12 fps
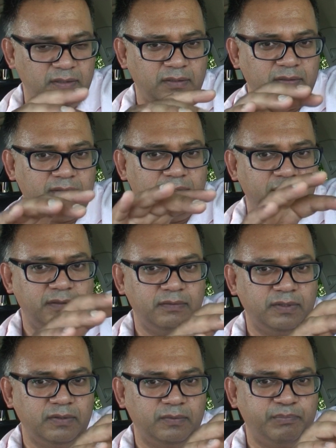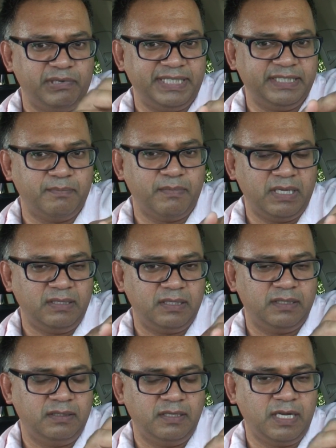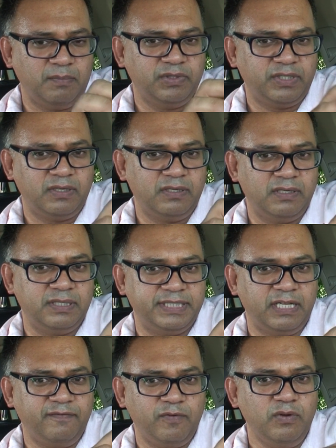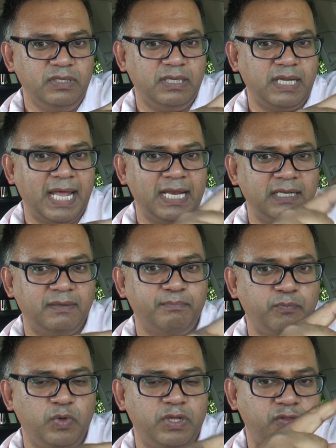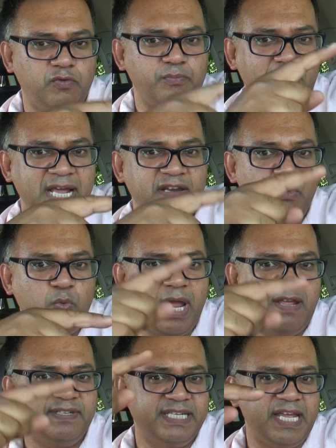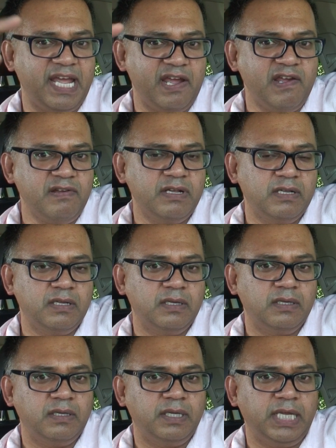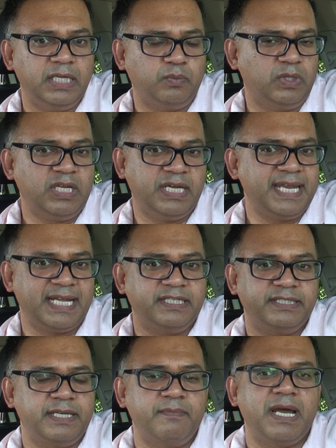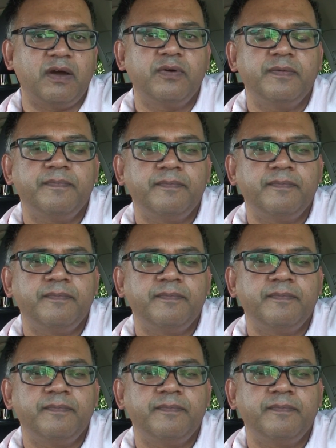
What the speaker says: You press the numbers on the cell phone, and with two binary waves in the air, it will connect somehow